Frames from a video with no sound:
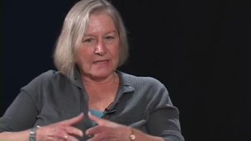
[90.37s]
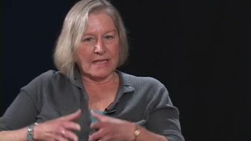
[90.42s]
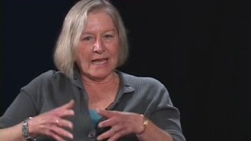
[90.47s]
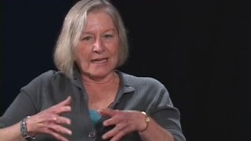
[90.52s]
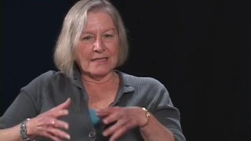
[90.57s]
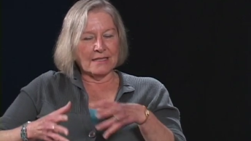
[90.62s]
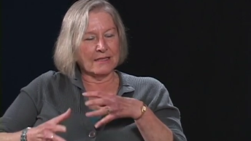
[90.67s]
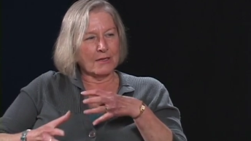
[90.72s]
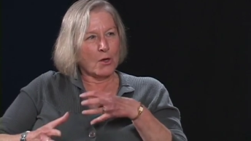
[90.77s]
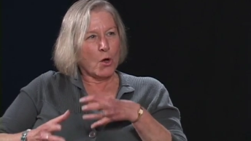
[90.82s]

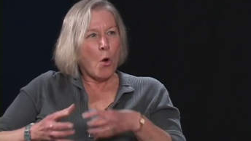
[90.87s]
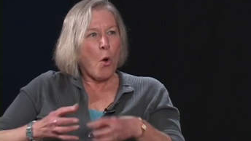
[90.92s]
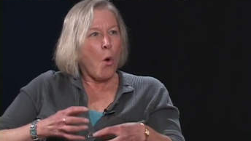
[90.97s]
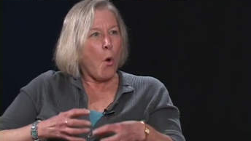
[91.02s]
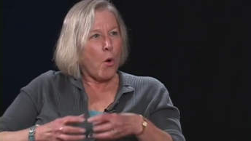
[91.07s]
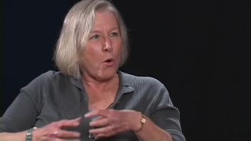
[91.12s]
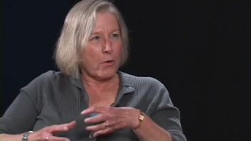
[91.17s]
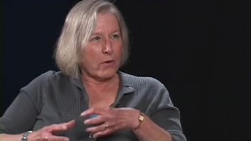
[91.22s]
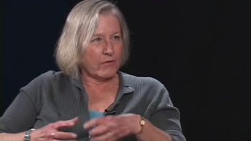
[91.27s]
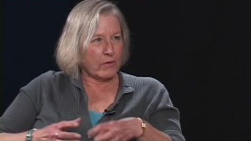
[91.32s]
That's the
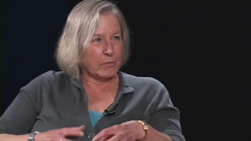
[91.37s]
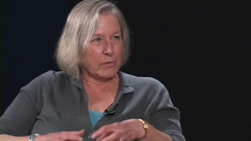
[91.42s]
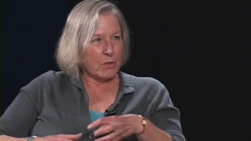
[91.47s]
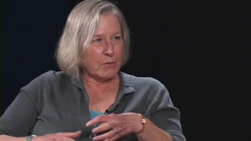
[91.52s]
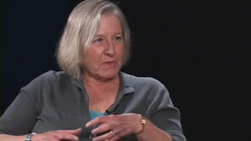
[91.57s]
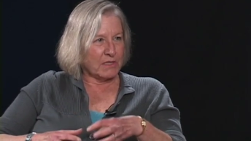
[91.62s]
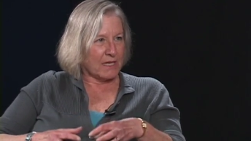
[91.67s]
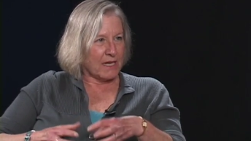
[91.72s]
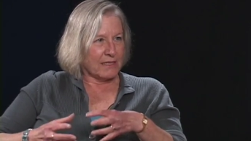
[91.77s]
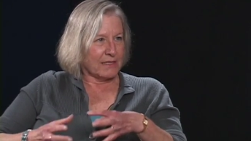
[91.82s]
core of a
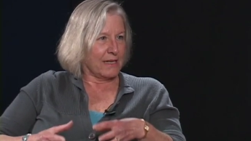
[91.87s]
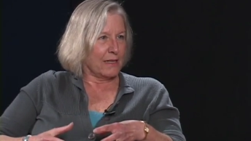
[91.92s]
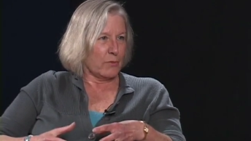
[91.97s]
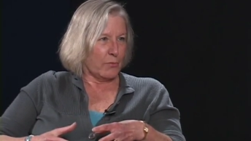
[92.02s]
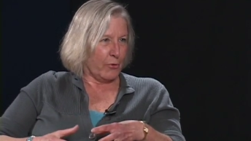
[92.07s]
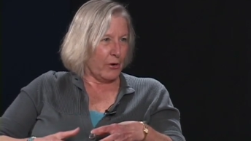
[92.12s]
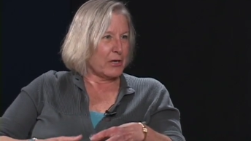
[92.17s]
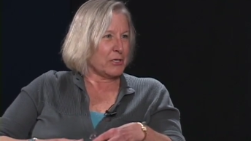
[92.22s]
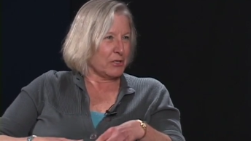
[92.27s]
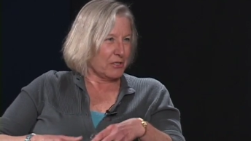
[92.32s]
Bloomsday
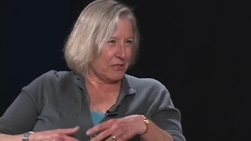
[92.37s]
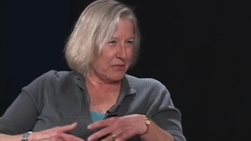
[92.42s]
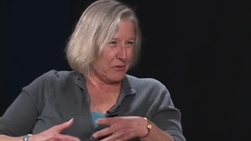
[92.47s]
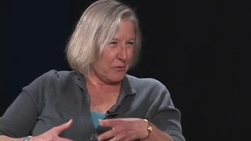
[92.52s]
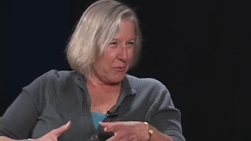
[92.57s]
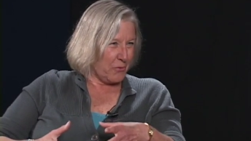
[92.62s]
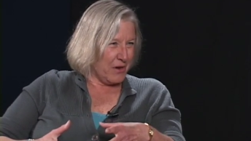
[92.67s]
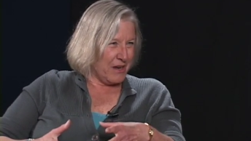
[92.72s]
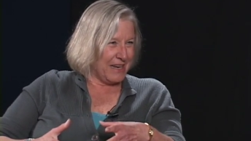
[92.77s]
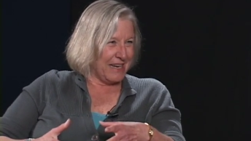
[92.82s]
celebration is
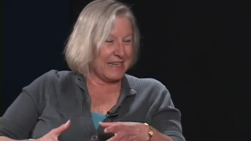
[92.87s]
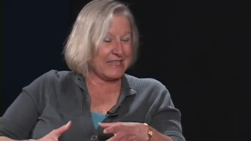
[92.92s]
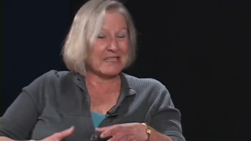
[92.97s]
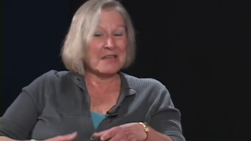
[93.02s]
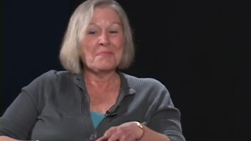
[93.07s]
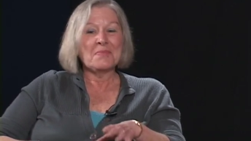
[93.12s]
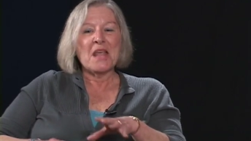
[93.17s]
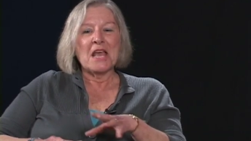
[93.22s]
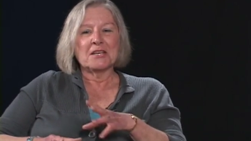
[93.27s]
the readings.